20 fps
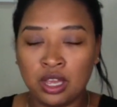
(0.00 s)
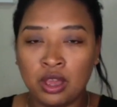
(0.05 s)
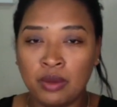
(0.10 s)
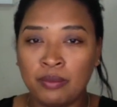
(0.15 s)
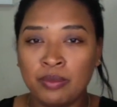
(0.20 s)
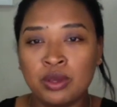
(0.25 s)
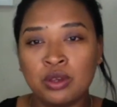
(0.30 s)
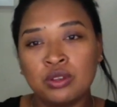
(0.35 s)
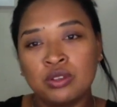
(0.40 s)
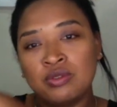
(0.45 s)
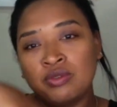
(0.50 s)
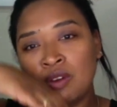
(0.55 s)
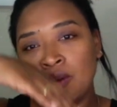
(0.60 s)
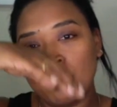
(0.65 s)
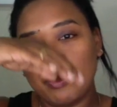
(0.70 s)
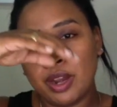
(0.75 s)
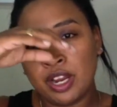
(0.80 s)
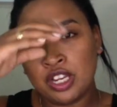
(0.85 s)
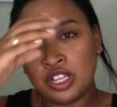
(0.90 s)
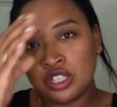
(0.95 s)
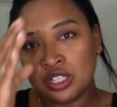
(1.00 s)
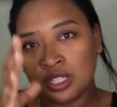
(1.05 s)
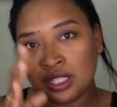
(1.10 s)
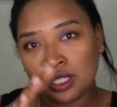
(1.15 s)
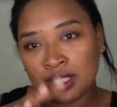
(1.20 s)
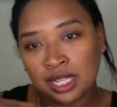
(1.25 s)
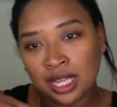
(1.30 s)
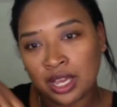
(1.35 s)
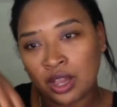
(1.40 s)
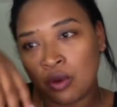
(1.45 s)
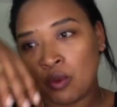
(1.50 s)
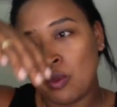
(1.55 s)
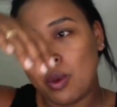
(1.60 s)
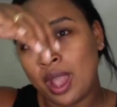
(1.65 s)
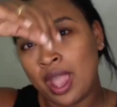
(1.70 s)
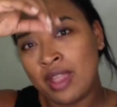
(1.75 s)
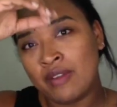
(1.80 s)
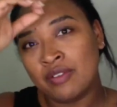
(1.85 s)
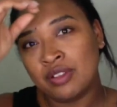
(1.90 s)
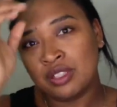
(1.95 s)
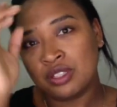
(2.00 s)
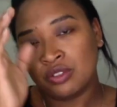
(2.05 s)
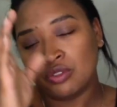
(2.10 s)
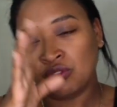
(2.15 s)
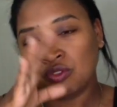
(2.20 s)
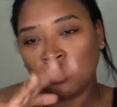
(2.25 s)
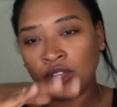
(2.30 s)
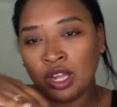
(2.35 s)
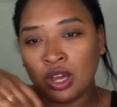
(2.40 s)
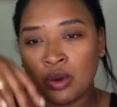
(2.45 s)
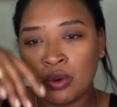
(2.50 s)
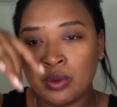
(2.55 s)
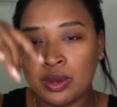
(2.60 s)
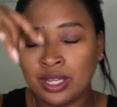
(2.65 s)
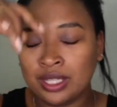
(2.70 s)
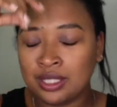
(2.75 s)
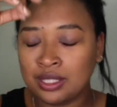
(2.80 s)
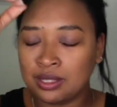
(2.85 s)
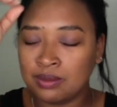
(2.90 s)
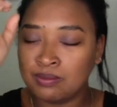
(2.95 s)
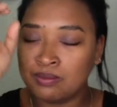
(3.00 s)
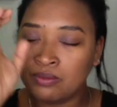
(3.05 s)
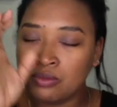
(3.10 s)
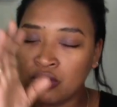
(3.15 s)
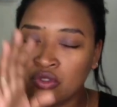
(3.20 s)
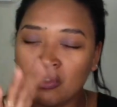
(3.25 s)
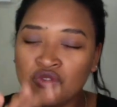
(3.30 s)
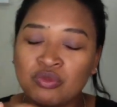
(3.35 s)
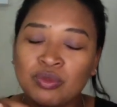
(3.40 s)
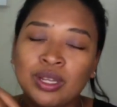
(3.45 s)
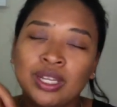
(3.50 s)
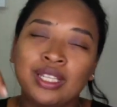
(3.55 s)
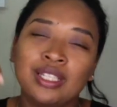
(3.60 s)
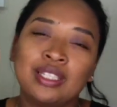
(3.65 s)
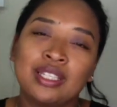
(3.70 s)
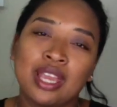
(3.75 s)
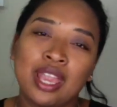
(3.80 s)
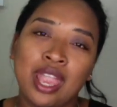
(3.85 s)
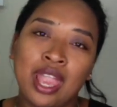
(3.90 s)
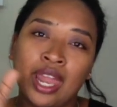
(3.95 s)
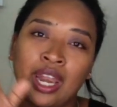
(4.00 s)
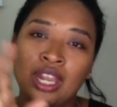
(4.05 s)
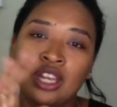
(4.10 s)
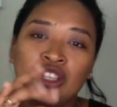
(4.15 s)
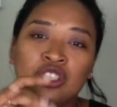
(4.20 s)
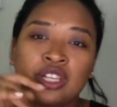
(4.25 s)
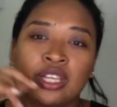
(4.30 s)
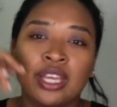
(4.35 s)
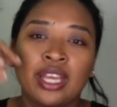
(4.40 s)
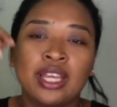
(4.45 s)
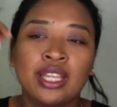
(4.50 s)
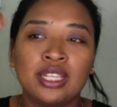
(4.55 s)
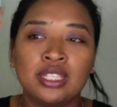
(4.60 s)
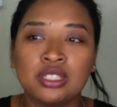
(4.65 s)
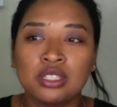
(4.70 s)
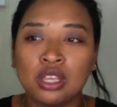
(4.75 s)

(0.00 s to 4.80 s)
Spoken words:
Because vibration is like a wave, it's a flow, it's movement, it's energy, it